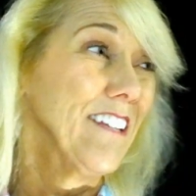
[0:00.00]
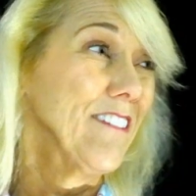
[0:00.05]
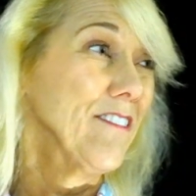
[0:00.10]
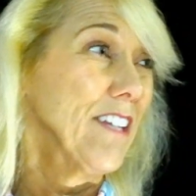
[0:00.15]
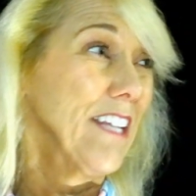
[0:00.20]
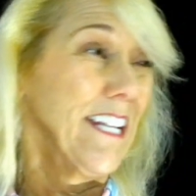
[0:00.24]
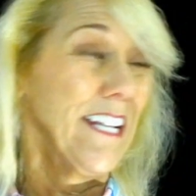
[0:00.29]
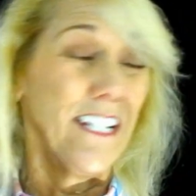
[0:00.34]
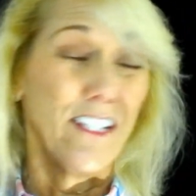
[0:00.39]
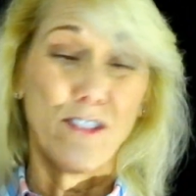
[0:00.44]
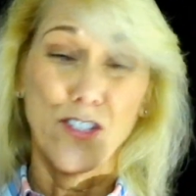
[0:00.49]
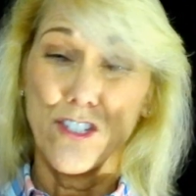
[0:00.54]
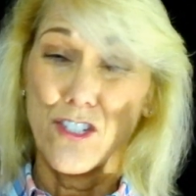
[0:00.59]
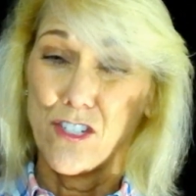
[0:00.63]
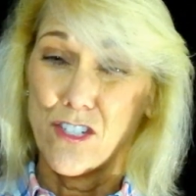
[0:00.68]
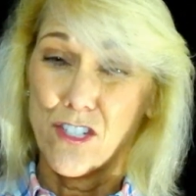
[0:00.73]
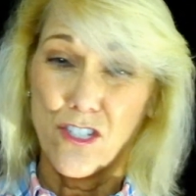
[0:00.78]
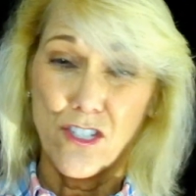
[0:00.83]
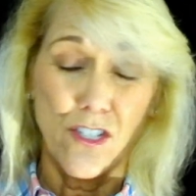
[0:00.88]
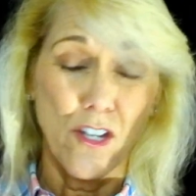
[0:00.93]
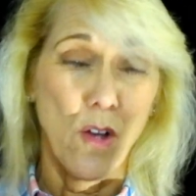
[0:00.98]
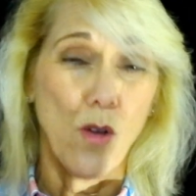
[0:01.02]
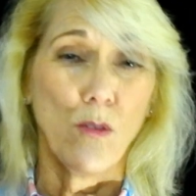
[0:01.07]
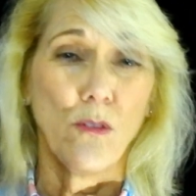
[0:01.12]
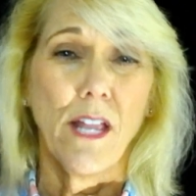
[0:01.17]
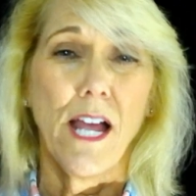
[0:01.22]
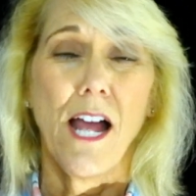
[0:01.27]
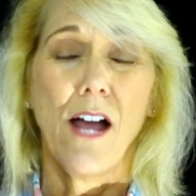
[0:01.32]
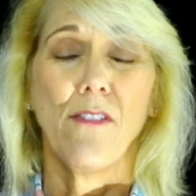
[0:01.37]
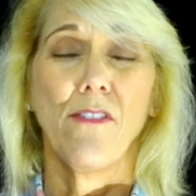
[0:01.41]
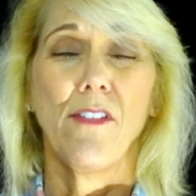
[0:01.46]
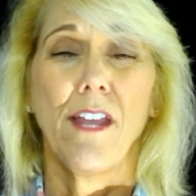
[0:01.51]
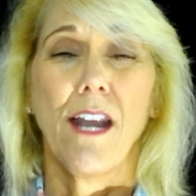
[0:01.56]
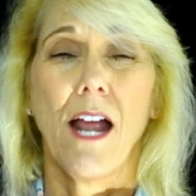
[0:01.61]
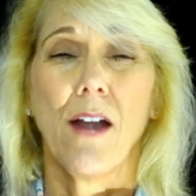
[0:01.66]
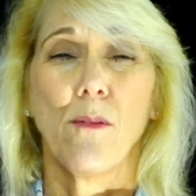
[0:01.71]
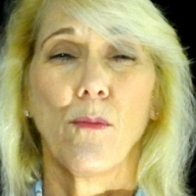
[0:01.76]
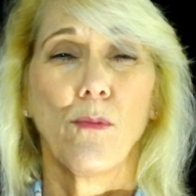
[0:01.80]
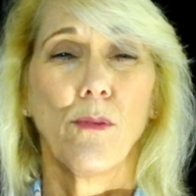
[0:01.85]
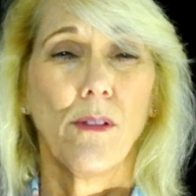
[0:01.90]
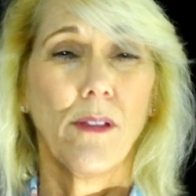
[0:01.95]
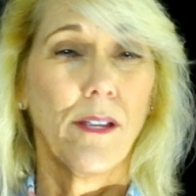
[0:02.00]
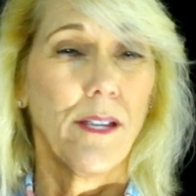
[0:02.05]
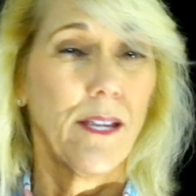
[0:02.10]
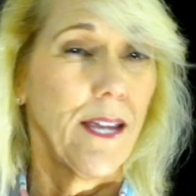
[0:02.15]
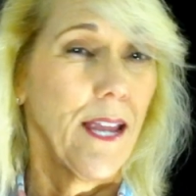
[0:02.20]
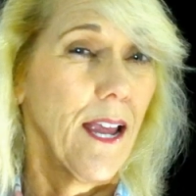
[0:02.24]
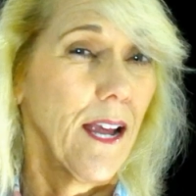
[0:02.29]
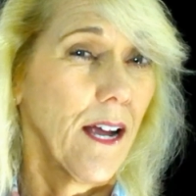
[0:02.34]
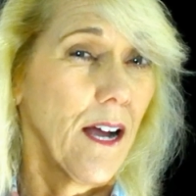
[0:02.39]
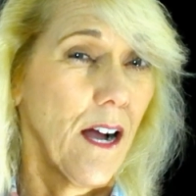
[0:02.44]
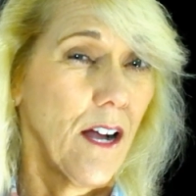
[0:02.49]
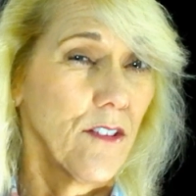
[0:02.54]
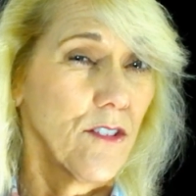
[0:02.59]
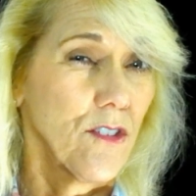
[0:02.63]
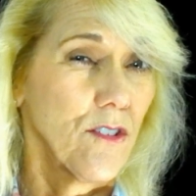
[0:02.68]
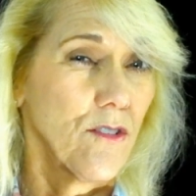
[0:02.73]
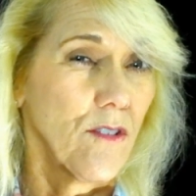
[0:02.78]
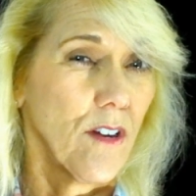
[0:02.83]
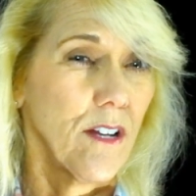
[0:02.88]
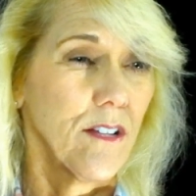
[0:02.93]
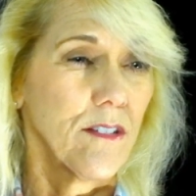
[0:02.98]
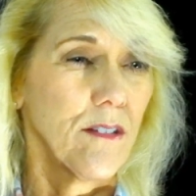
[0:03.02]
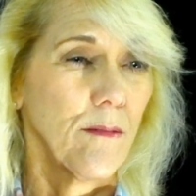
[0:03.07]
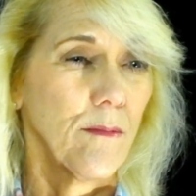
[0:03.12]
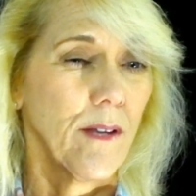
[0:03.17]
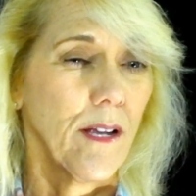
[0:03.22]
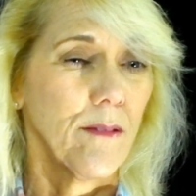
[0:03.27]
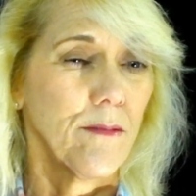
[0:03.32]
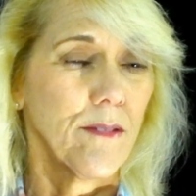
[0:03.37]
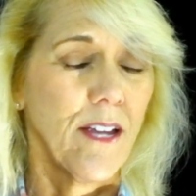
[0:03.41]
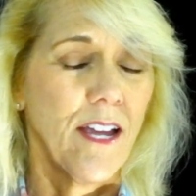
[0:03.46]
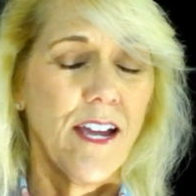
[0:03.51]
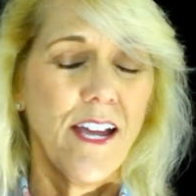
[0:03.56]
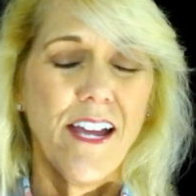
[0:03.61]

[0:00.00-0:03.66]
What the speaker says: it's just so loud that I really can't concentrate sometimes.